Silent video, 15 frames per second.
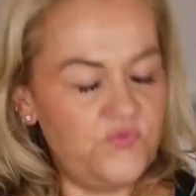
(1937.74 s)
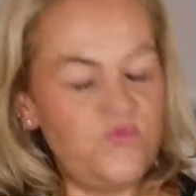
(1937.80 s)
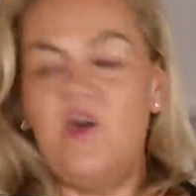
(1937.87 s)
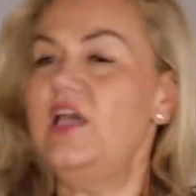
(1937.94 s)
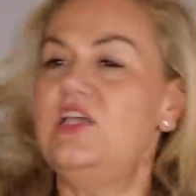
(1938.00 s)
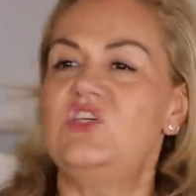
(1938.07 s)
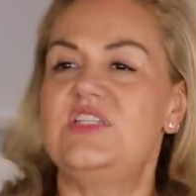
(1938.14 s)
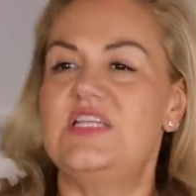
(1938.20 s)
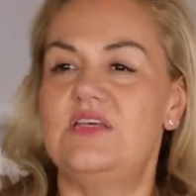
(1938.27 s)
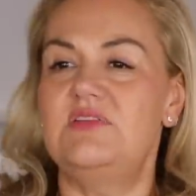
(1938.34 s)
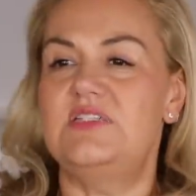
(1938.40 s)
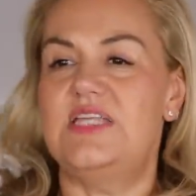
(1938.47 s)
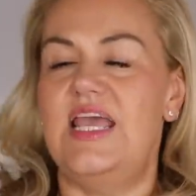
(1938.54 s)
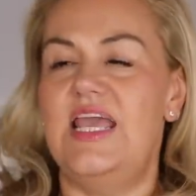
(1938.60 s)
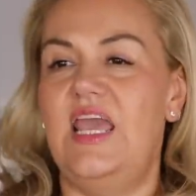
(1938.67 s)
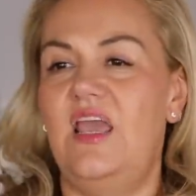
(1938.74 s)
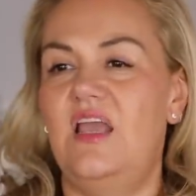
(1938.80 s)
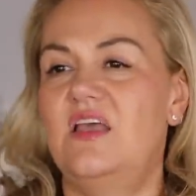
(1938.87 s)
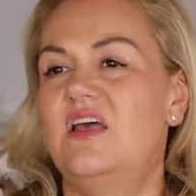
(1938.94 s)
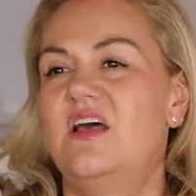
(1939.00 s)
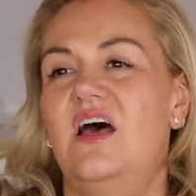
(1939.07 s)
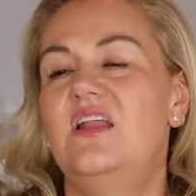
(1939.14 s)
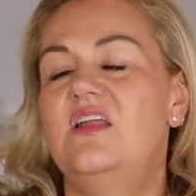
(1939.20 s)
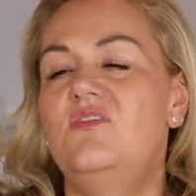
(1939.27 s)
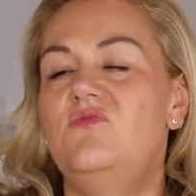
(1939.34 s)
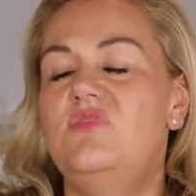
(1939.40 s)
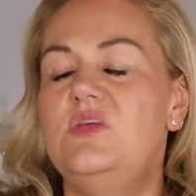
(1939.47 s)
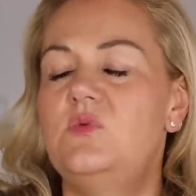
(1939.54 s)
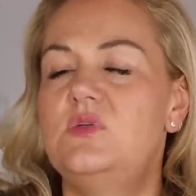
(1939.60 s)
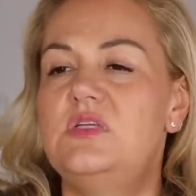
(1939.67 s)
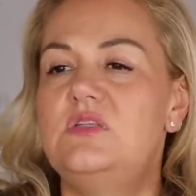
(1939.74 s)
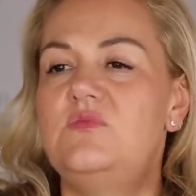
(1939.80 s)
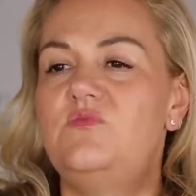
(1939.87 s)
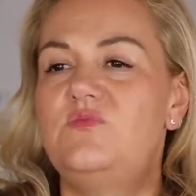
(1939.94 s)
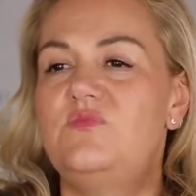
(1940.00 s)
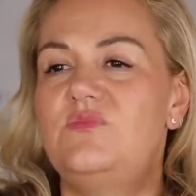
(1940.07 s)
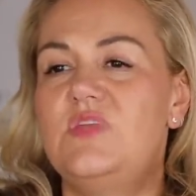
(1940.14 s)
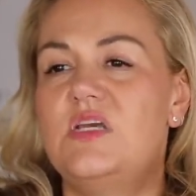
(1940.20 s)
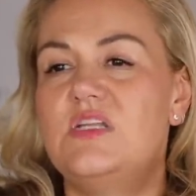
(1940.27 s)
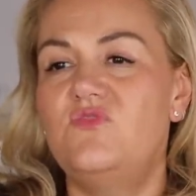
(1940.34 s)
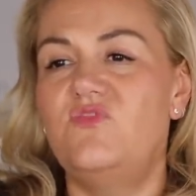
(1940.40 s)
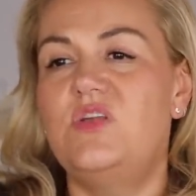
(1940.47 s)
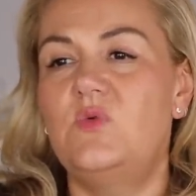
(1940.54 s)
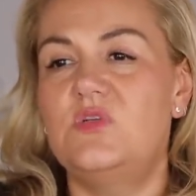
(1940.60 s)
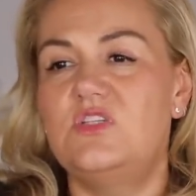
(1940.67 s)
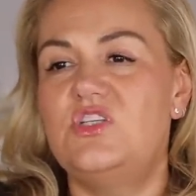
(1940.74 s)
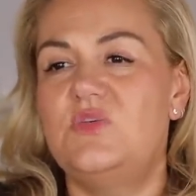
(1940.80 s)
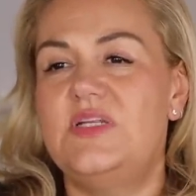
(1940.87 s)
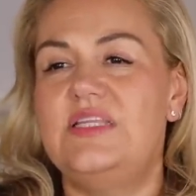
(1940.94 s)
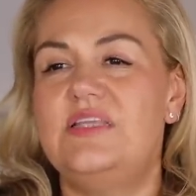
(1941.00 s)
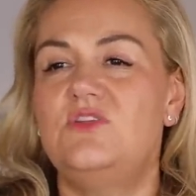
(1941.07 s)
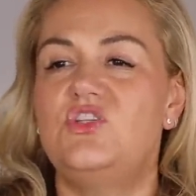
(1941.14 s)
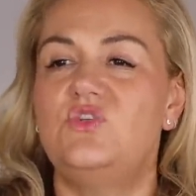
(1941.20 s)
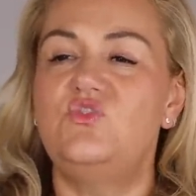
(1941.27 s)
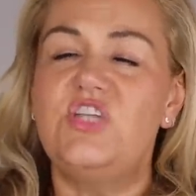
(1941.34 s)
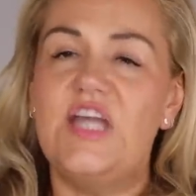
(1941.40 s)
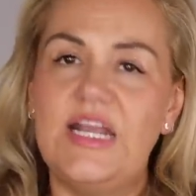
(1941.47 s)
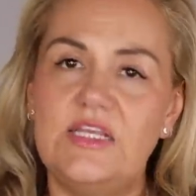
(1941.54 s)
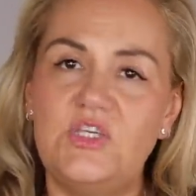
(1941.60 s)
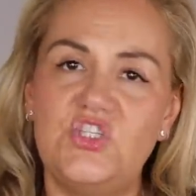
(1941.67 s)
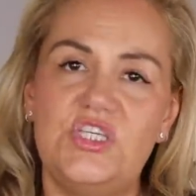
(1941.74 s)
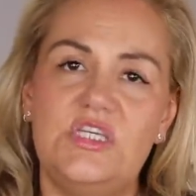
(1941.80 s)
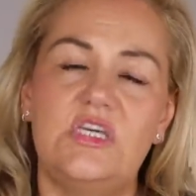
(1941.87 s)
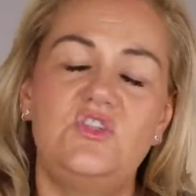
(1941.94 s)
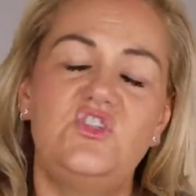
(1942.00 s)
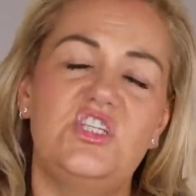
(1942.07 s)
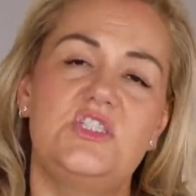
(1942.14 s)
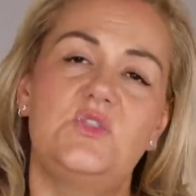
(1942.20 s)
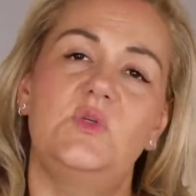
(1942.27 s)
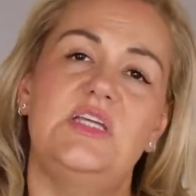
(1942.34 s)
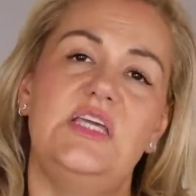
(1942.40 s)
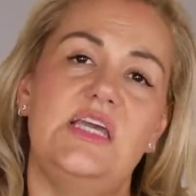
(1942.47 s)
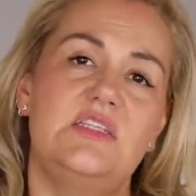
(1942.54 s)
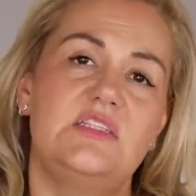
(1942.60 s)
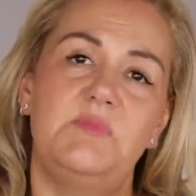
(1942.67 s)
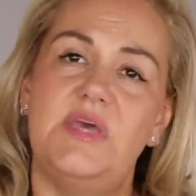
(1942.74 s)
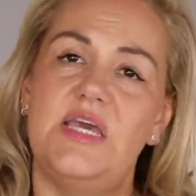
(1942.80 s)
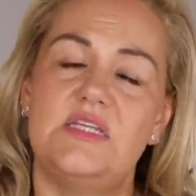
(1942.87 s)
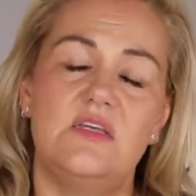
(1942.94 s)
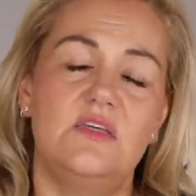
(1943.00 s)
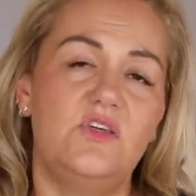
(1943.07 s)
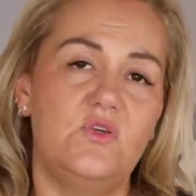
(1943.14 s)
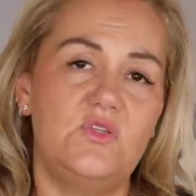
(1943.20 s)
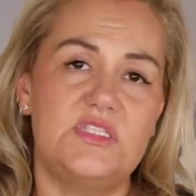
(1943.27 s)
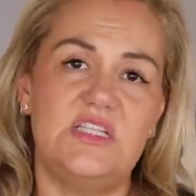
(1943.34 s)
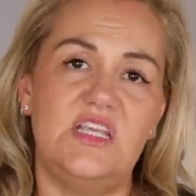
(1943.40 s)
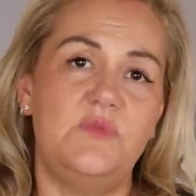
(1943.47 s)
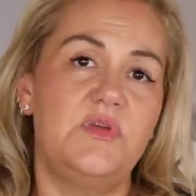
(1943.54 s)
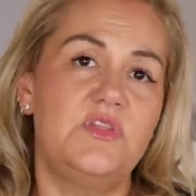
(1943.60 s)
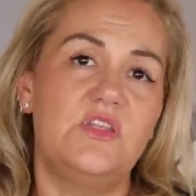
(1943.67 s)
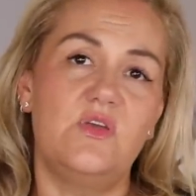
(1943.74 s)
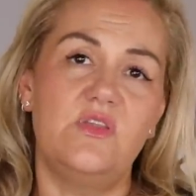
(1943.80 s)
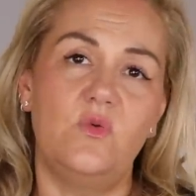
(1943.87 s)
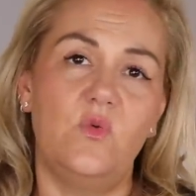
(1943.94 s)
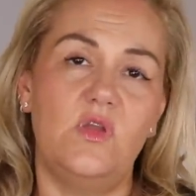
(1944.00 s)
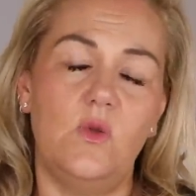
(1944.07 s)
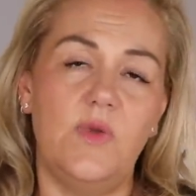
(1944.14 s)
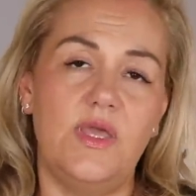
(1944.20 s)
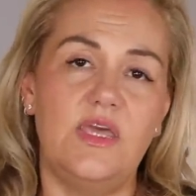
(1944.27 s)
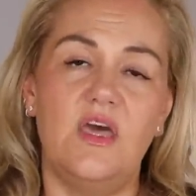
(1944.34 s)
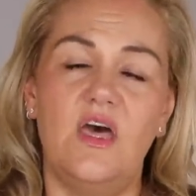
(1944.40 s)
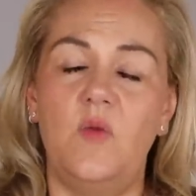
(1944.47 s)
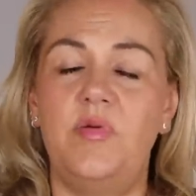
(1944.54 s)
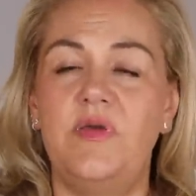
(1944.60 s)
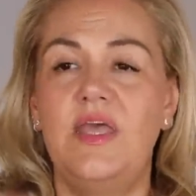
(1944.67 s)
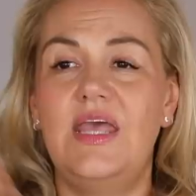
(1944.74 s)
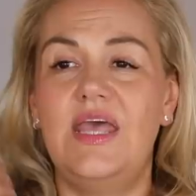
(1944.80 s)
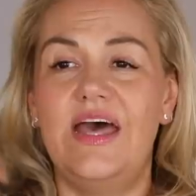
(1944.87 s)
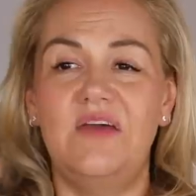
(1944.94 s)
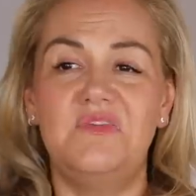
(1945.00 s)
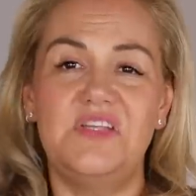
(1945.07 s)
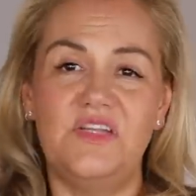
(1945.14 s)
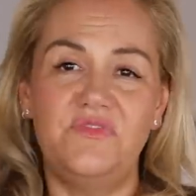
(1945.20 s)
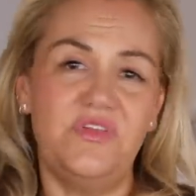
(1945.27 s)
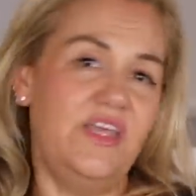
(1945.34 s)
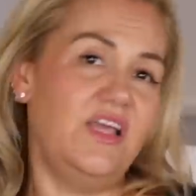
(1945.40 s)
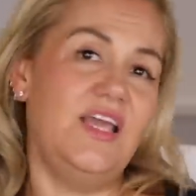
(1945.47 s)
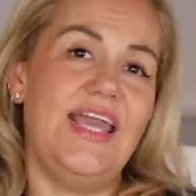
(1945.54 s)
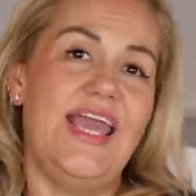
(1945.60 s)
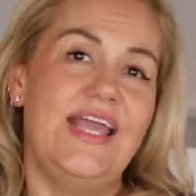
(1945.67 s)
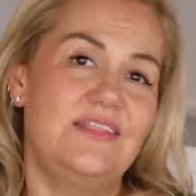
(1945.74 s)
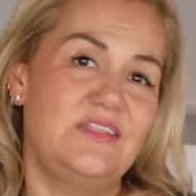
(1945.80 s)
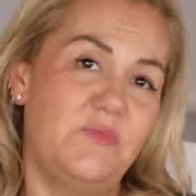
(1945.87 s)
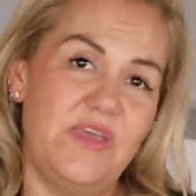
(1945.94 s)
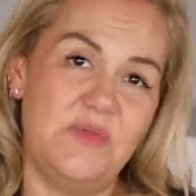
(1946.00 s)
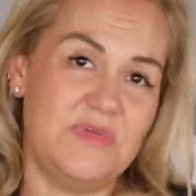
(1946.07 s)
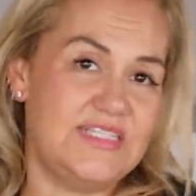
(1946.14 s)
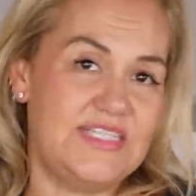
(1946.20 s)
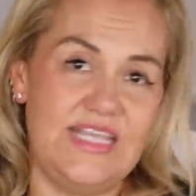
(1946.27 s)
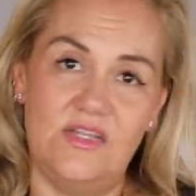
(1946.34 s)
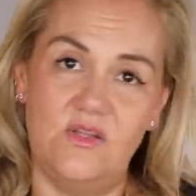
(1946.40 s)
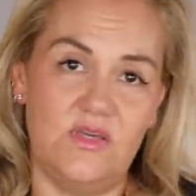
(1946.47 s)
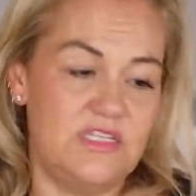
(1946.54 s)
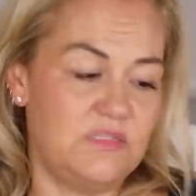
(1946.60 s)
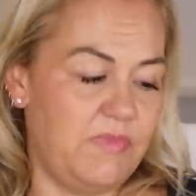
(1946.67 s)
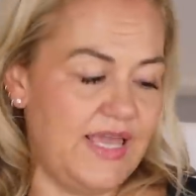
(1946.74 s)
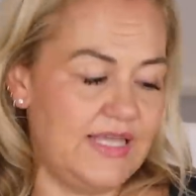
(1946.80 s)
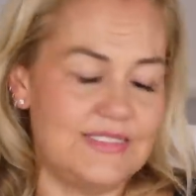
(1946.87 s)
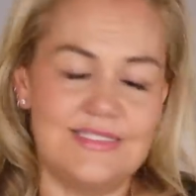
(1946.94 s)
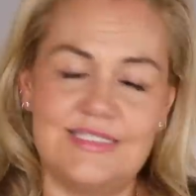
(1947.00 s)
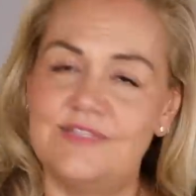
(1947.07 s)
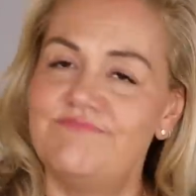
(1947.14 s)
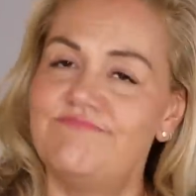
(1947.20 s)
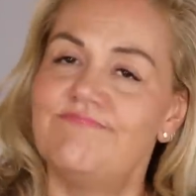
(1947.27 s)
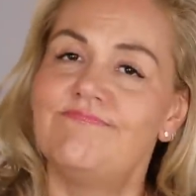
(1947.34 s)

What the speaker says: find yourself saying, I don't really want to do anything too challenging, I just want to get into bed and go to sleep and know that when I wake up, I've done everything I can to make my skin look its best.